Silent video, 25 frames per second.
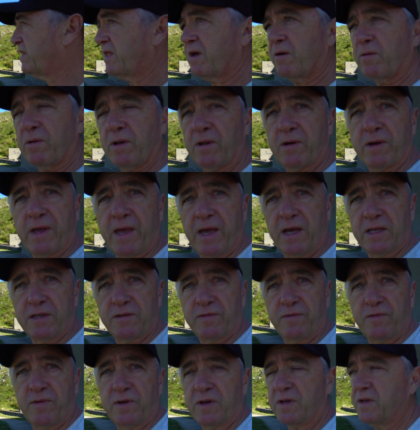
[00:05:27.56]
were lookouts
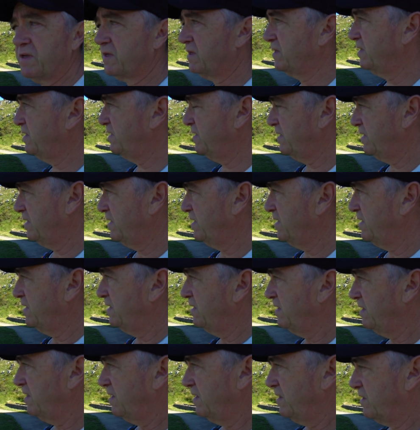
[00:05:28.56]
for
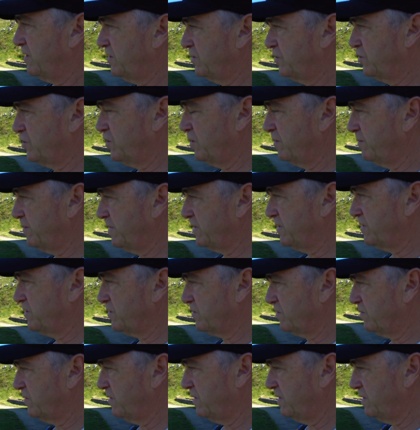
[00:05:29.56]
the Germans
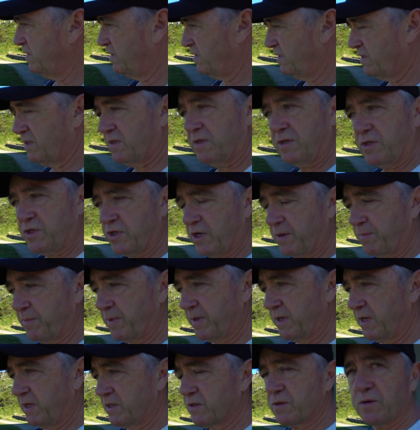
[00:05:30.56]
or
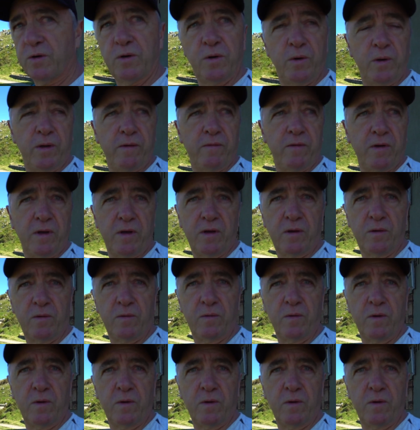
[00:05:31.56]
Japanese or whoever